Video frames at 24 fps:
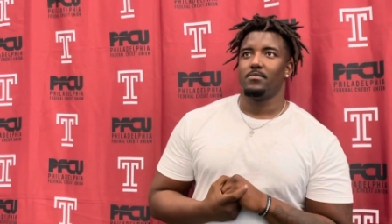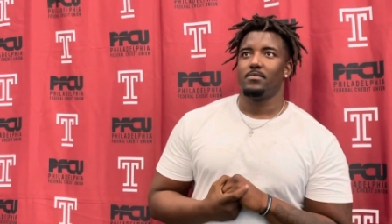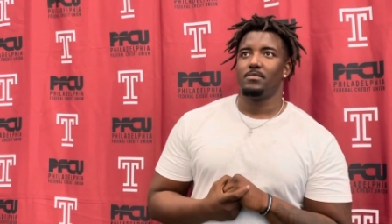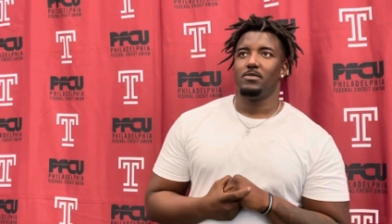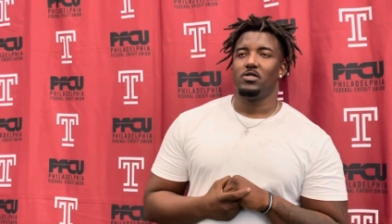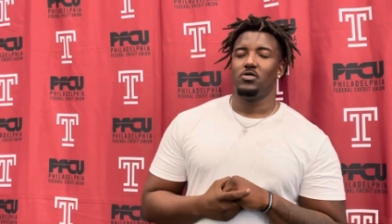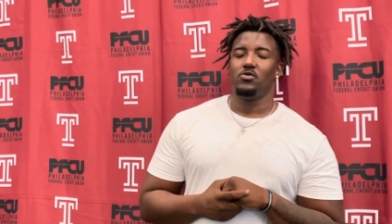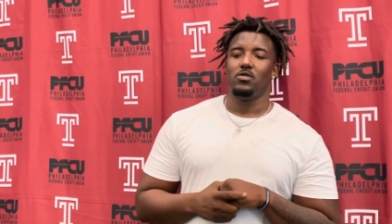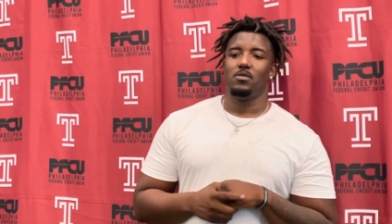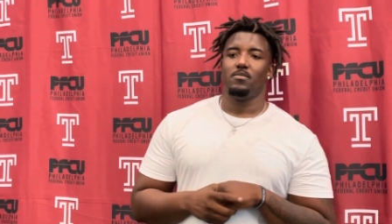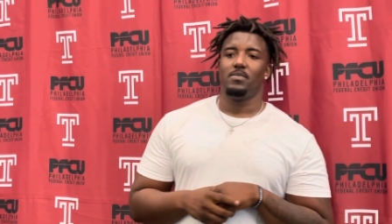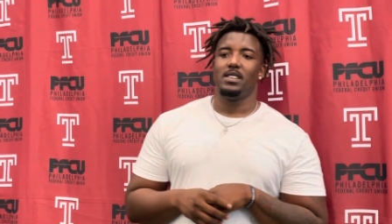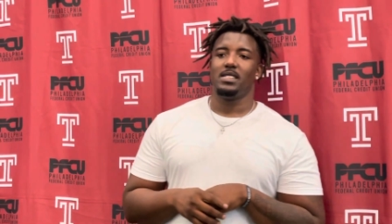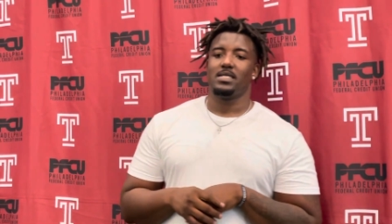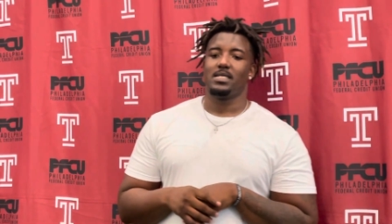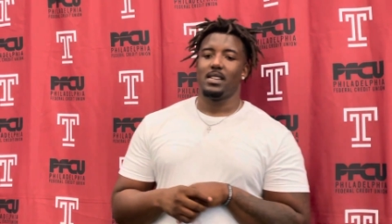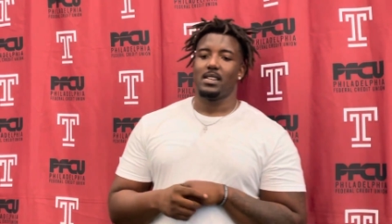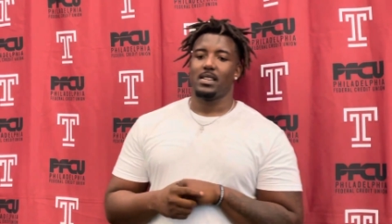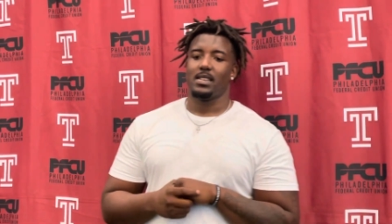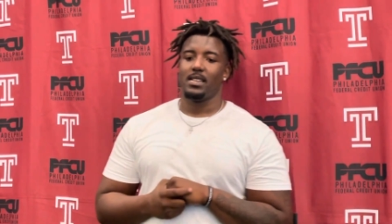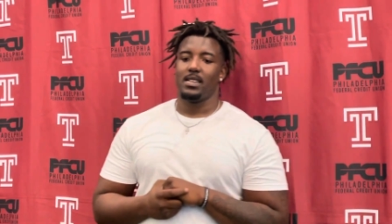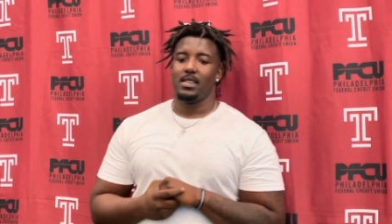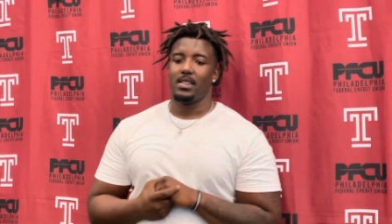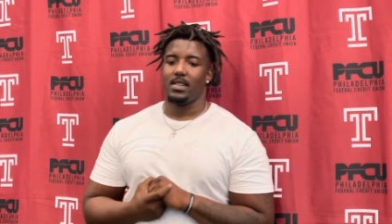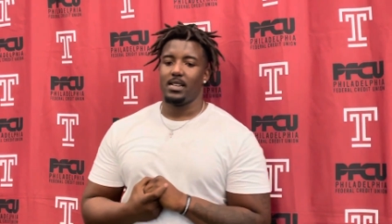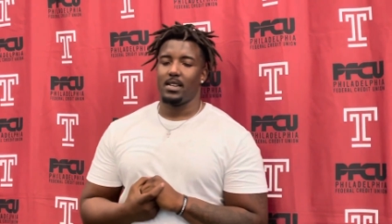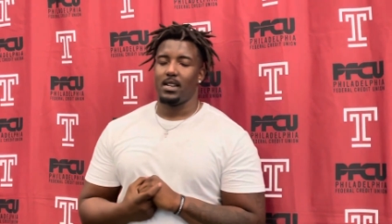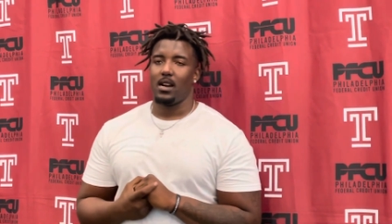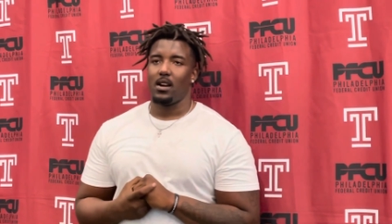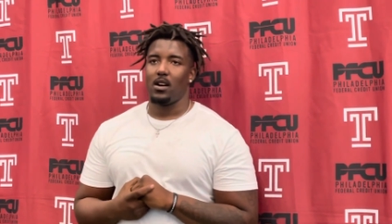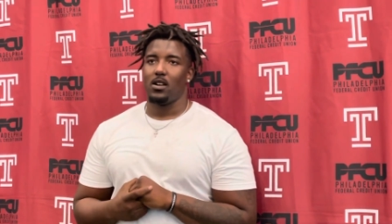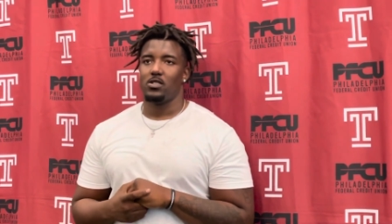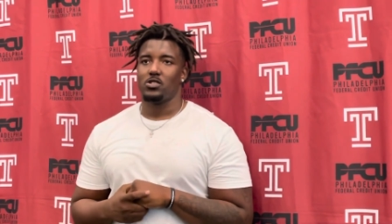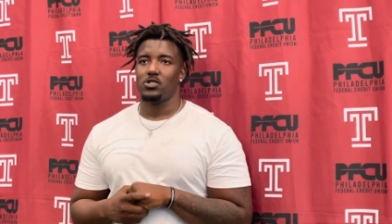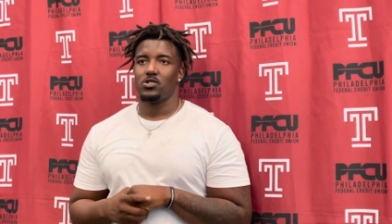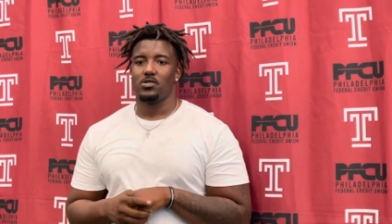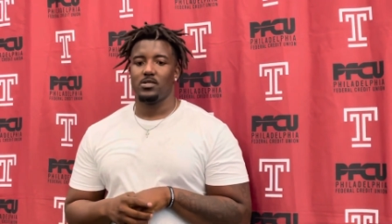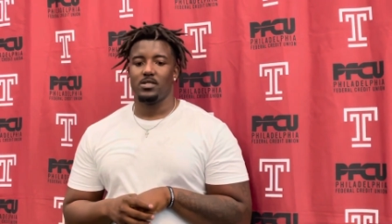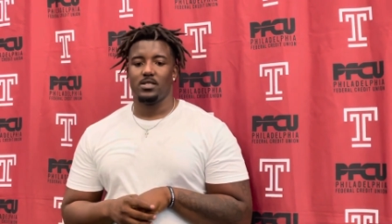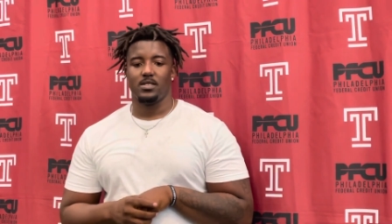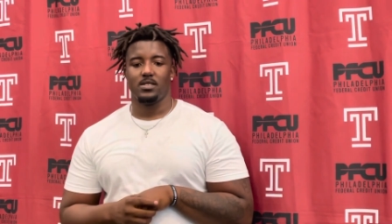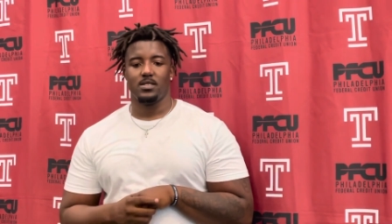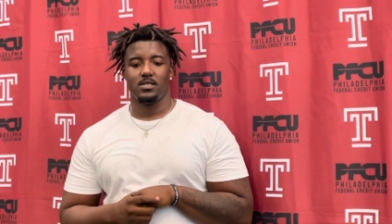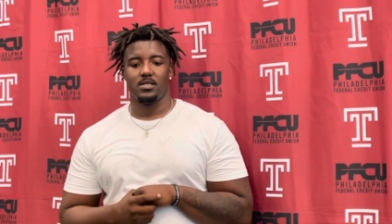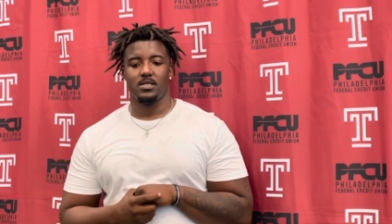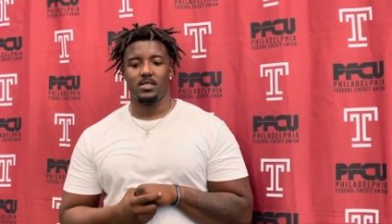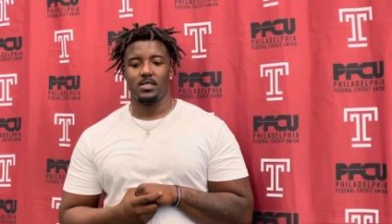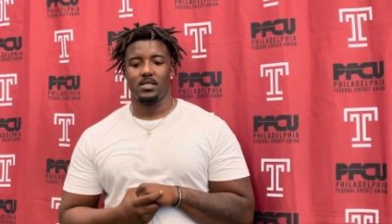do the best I can in all
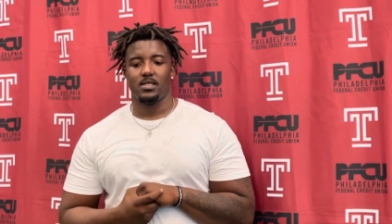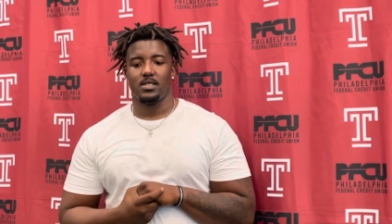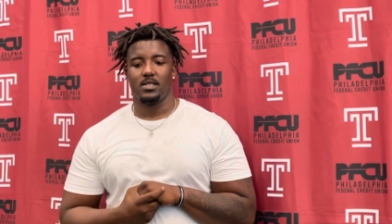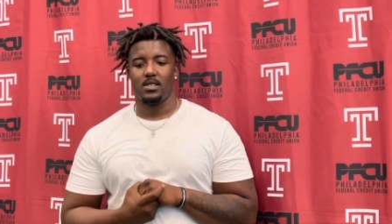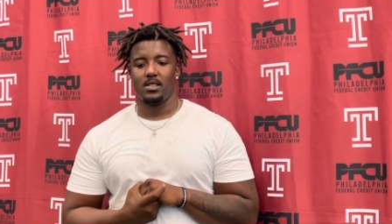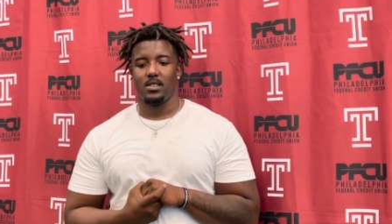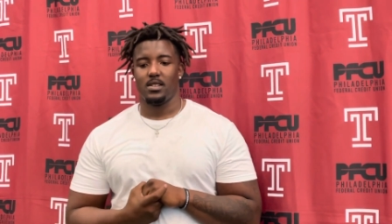drills and